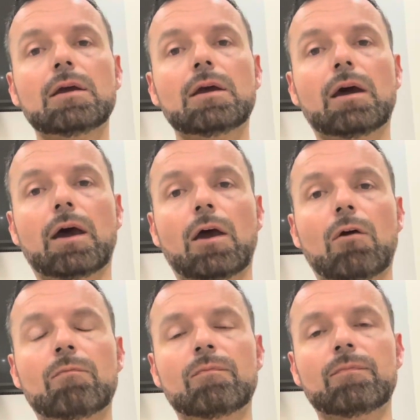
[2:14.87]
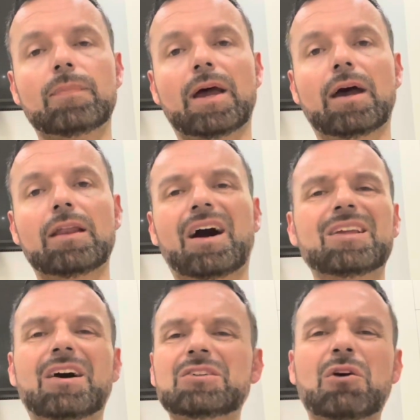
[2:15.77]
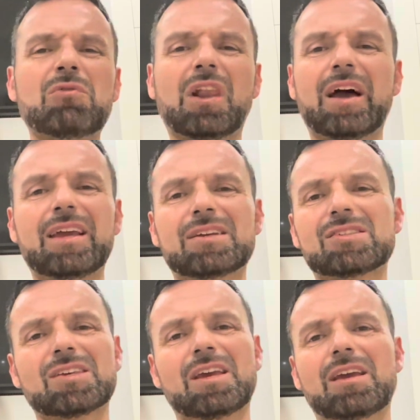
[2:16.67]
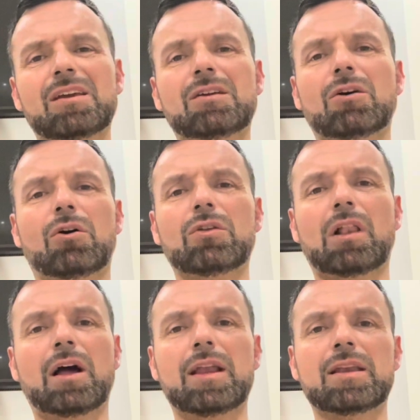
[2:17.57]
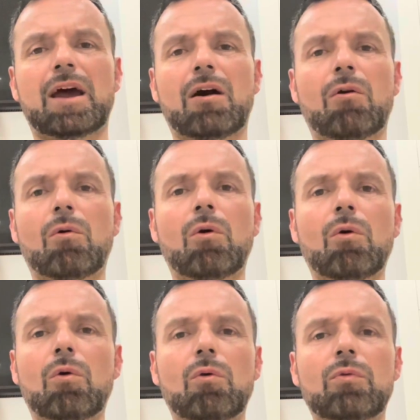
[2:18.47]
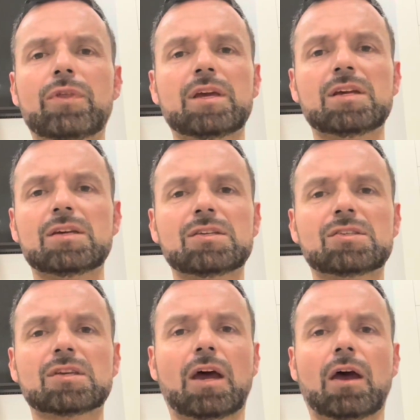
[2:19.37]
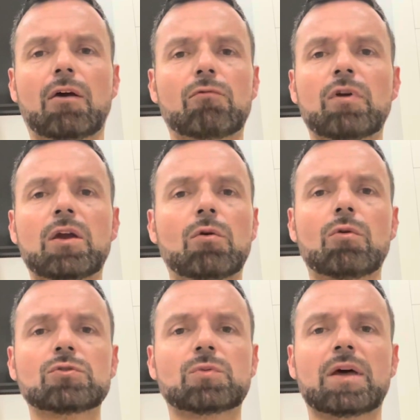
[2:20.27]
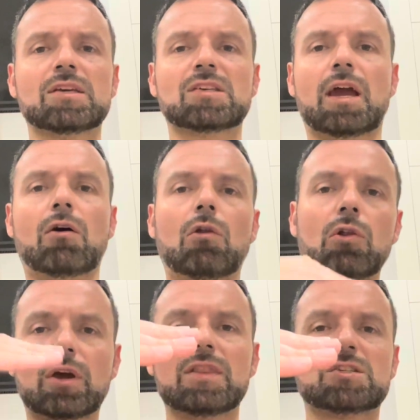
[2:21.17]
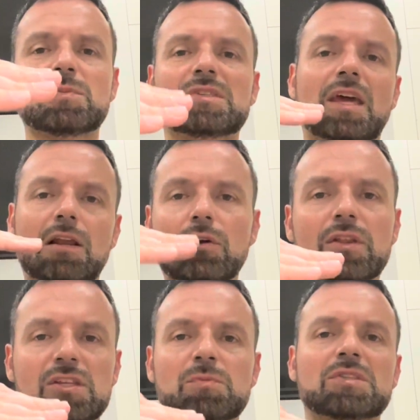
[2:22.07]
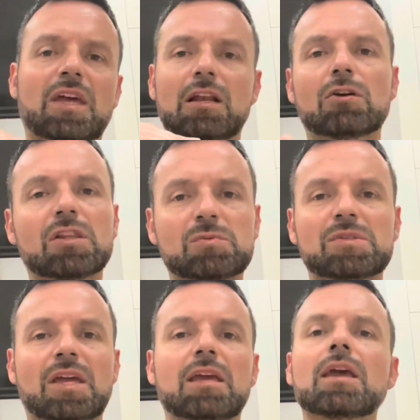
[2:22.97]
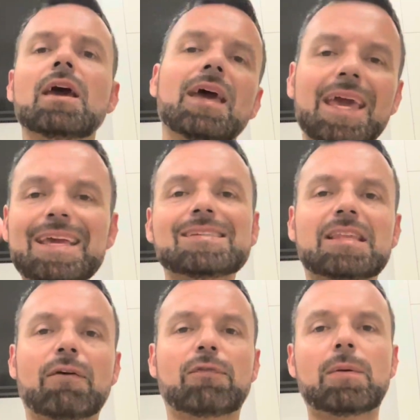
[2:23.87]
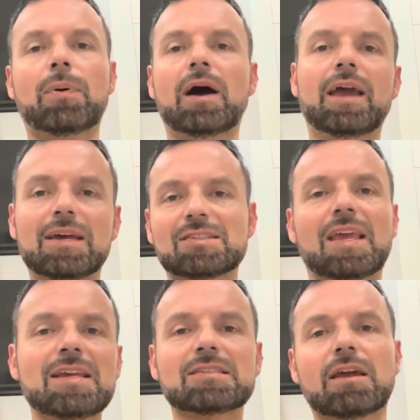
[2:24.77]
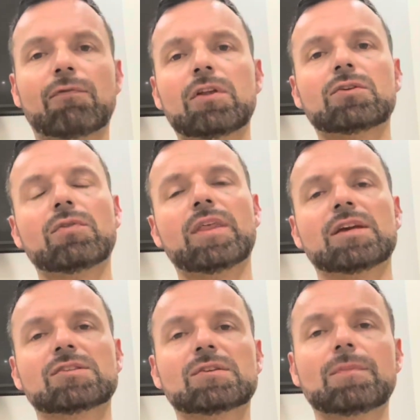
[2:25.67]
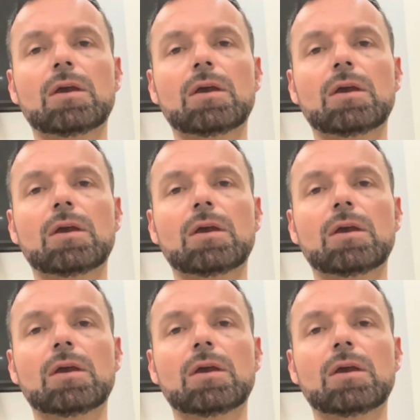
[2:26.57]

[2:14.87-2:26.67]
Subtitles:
And I don't like seeing online now all these reels where they're saying, oh, look at this mistake, look at this mistake, look at this mistake. He's definitely biased. He's definitely done this.